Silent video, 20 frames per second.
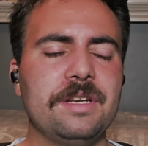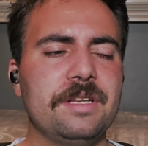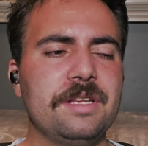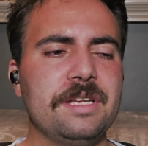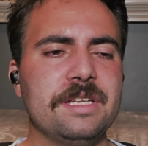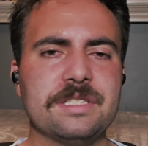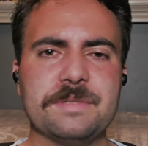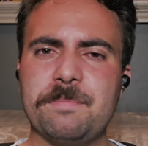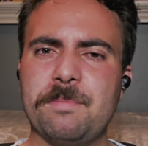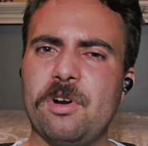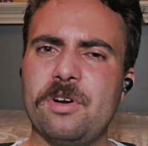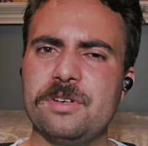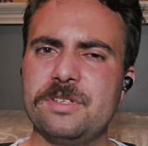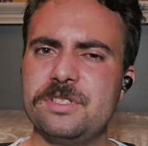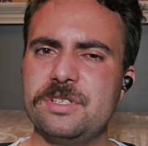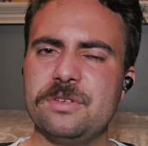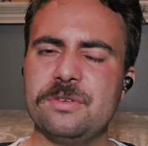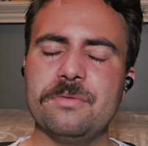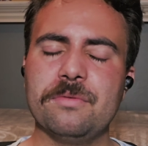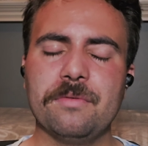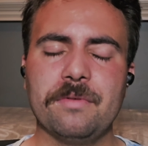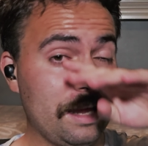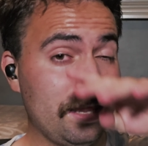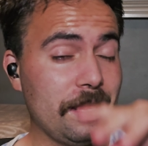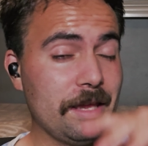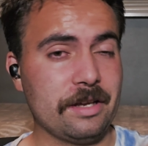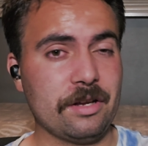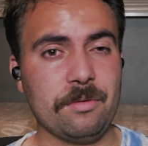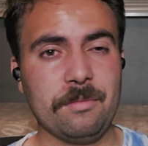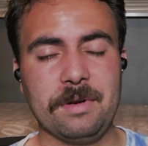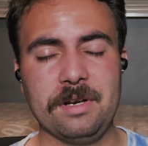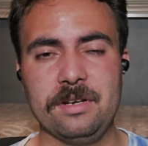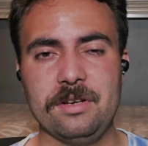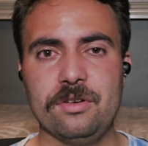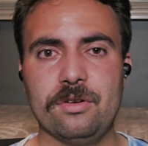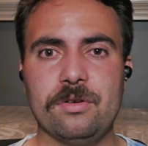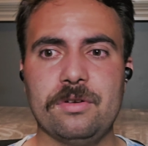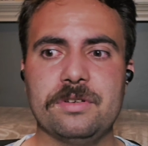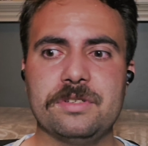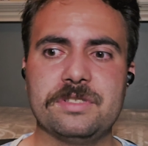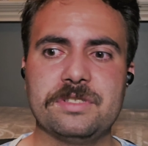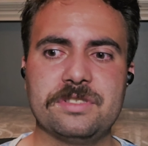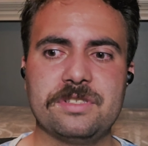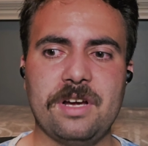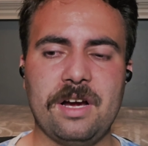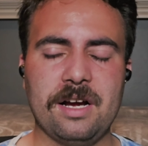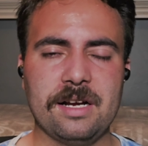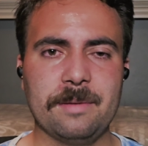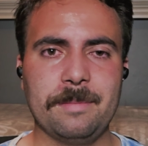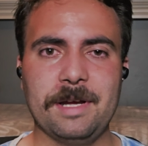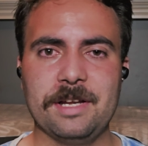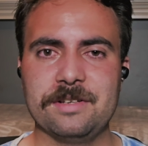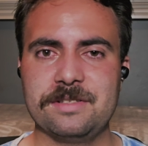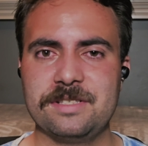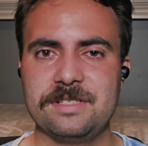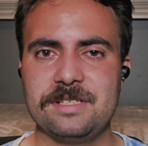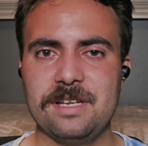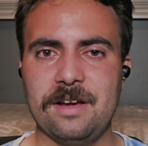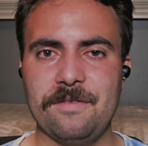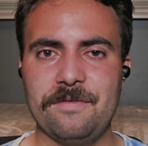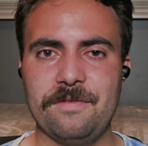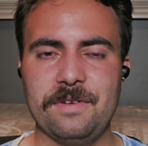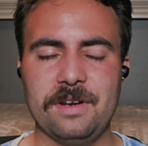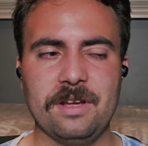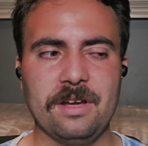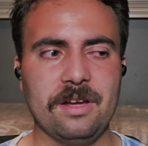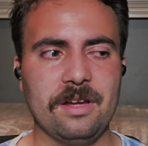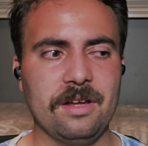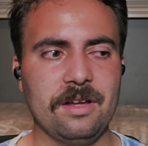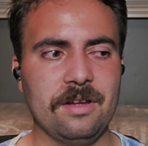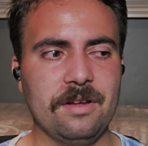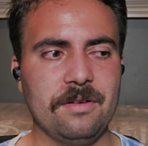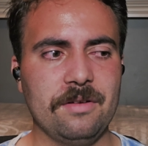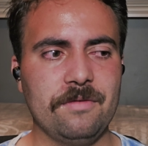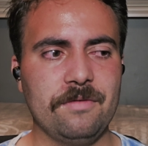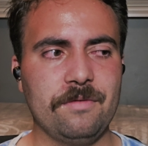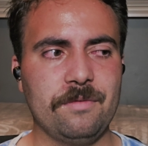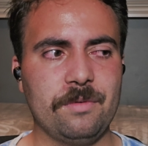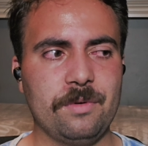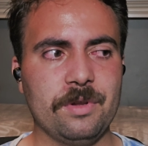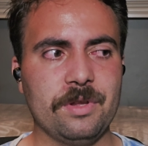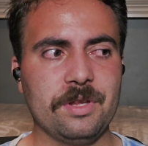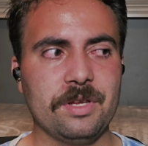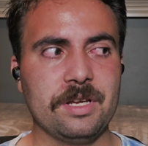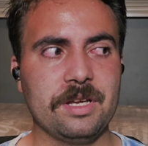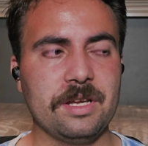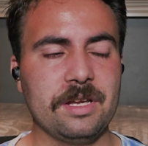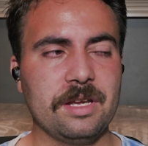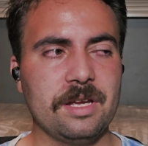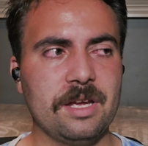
It's part 2. I like it when nerds talk about stuff in a really,